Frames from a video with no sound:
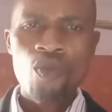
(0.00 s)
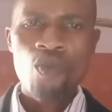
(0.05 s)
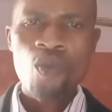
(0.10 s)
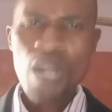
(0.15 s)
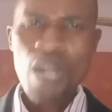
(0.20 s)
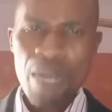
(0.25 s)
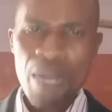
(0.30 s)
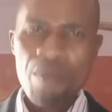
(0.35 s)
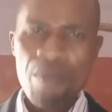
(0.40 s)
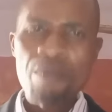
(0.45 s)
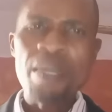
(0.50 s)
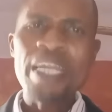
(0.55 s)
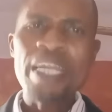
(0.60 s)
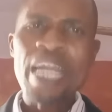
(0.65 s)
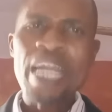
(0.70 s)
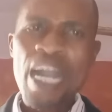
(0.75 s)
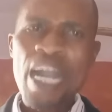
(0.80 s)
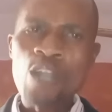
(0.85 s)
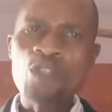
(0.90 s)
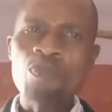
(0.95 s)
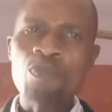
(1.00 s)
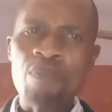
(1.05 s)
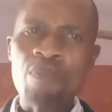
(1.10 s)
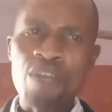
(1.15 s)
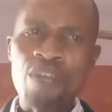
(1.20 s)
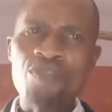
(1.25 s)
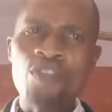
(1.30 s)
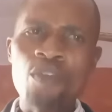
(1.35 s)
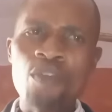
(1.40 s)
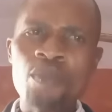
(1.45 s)
What I mean by
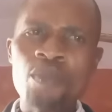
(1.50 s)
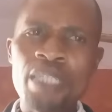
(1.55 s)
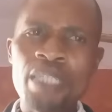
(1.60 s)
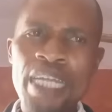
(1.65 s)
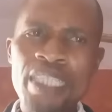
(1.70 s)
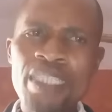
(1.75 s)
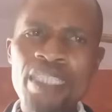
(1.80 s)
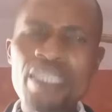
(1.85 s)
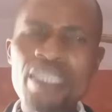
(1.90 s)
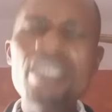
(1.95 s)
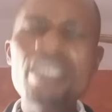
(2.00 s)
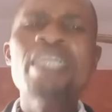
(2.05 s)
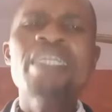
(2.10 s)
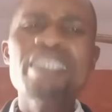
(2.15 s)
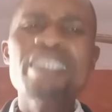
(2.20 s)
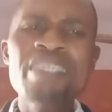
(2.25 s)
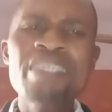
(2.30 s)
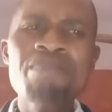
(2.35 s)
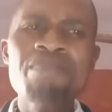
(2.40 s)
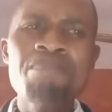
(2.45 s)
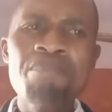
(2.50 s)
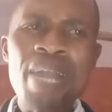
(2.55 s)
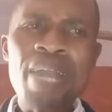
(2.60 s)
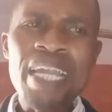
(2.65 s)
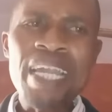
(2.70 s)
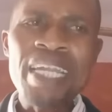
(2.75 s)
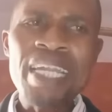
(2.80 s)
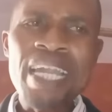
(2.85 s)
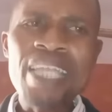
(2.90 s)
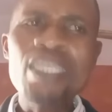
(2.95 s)
outperformed, that is the
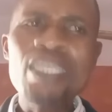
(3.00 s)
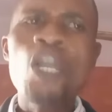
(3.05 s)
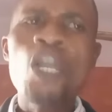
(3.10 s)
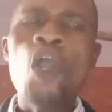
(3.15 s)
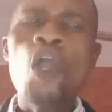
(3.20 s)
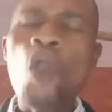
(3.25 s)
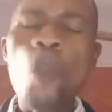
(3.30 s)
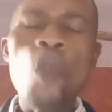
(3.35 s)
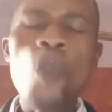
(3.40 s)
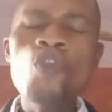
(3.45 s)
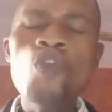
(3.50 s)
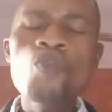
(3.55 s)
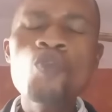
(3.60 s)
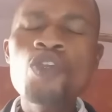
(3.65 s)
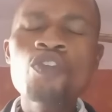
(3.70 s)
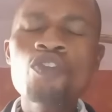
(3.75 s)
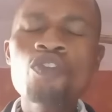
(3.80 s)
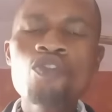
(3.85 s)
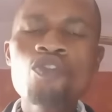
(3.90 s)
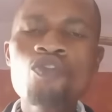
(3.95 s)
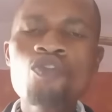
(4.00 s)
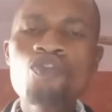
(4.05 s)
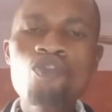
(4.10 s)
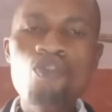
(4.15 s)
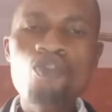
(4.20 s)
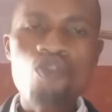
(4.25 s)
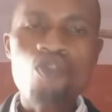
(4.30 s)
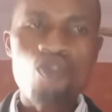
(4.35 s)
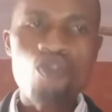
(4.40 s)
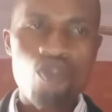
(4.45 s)
market always
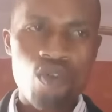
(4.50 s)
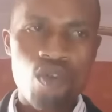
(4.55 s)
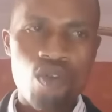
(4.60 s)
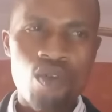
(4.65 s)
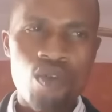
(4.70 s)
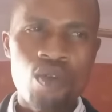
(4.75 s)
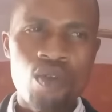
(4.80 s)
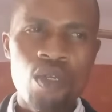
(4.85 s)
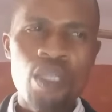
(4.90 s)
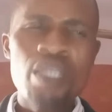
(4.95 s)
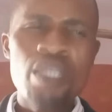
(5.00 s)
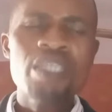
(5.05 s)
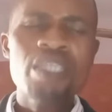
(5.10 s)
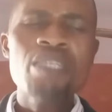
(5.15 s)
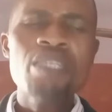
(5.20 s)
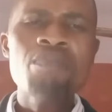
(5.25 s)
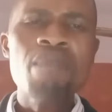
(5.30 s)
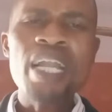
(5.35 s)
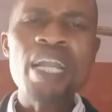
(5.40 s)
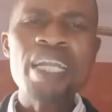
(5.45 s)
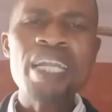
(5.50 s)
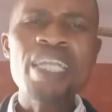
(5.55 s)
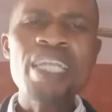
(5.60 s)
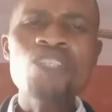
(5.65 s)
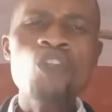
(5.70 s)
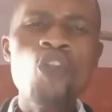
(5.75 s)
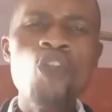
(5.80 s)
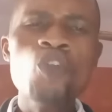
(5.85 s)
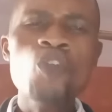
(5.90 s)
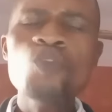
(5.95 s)
grow. The
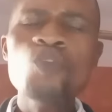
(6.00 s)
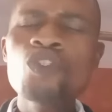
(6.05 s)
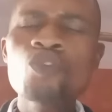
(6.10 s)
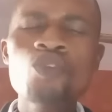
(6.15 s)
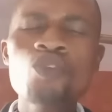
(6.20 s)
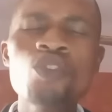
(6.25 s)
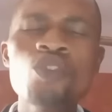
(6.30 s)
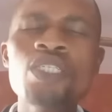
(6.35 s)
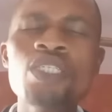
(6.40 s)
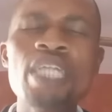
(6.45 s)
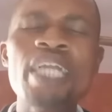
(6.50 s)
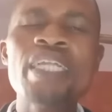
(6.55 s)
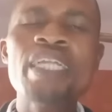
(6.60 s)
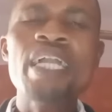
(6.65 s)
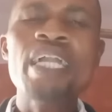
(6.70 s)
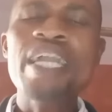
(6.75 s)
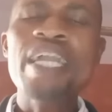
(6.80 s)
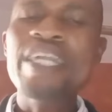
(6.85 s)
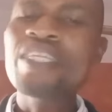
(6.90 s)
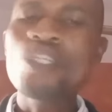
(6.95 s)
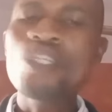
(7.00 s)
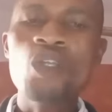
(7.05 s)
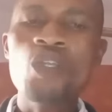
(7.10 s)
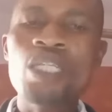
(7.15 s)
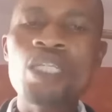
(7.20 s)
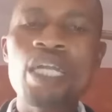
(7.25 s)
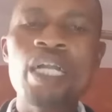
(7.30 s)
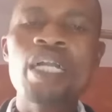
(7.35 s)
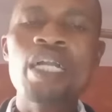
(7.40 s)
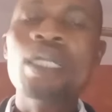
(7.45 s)
market always grow than any
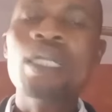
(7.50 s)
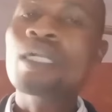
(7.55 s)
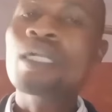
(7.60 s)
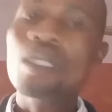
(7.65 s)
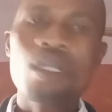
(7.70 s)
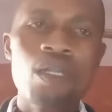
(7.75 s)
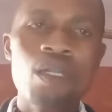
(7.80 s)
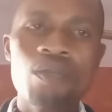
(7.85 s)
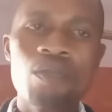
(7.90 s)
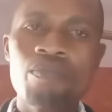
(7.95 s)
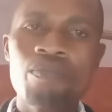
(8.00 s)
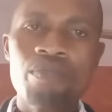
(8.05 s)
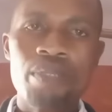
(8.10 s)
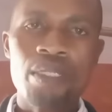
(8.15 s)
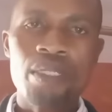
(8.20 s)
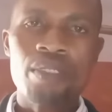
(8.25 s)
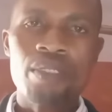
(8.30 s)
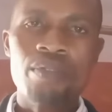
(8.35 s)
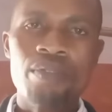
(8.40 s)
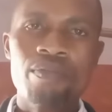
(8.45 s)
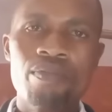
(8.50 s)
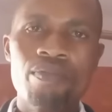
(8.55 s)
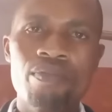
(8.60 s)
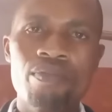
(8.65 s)
other company.